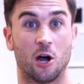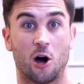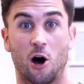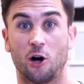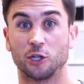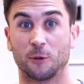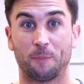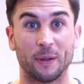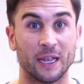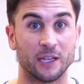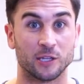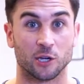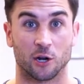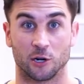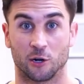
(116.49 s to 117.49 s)
all
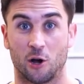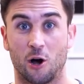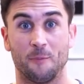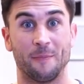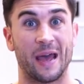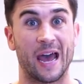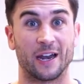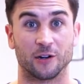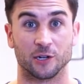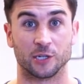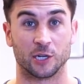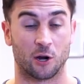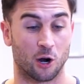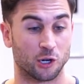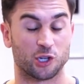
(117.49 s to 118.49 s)
depends on, it all matters,
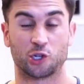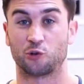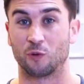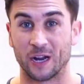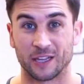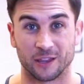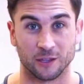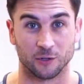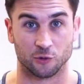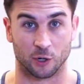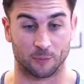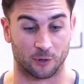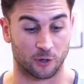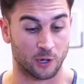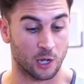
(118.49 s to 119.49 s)
our strength of the
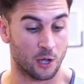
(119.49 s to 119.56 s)
dribble,